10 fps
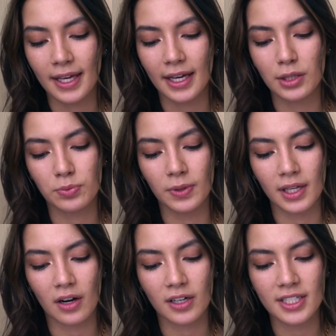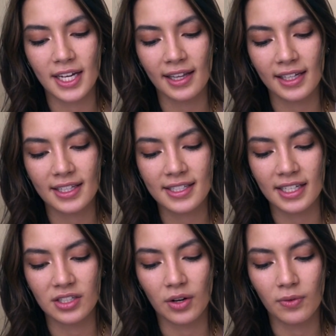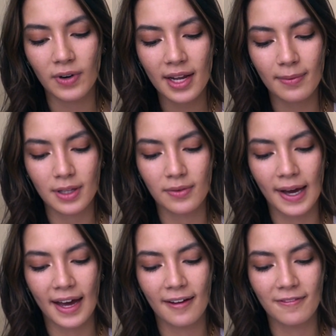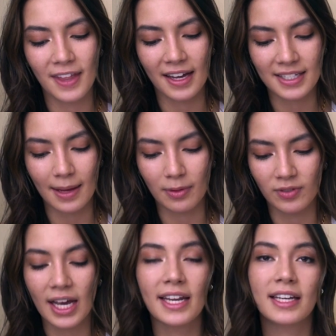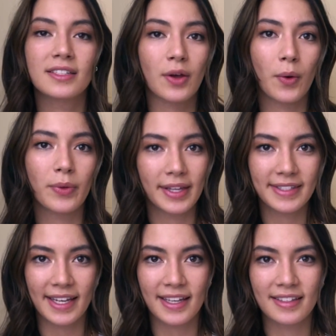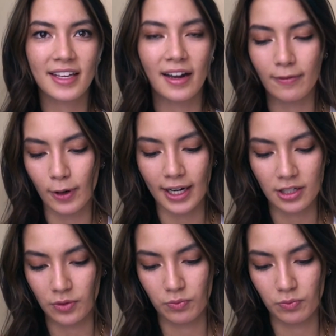It's really hard to get like the skin tone right when you have that type of lighting, so this is kind of what I do.